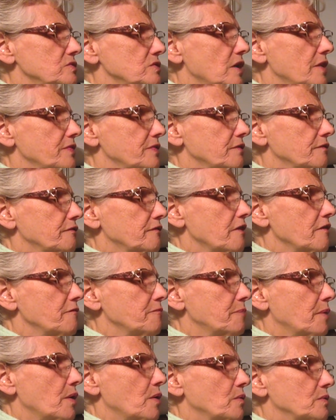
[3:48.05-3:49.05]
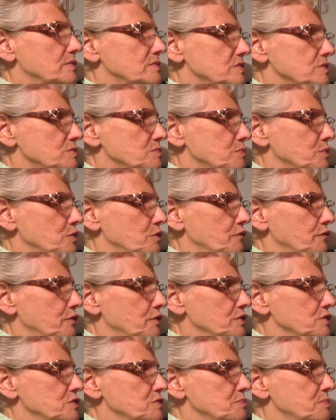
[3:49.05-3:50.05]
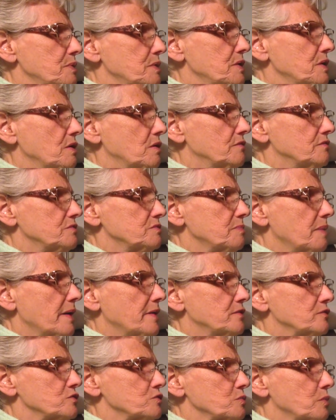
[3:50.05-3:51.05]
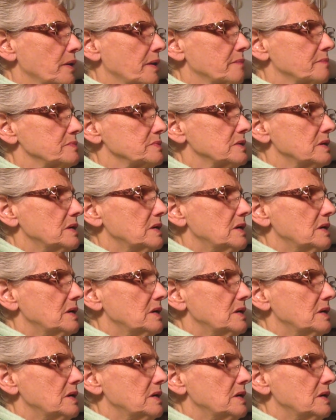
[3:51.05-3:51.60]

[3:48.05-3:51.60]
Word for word: thought the fluff ball was as beautiful as spinning of spider's webs.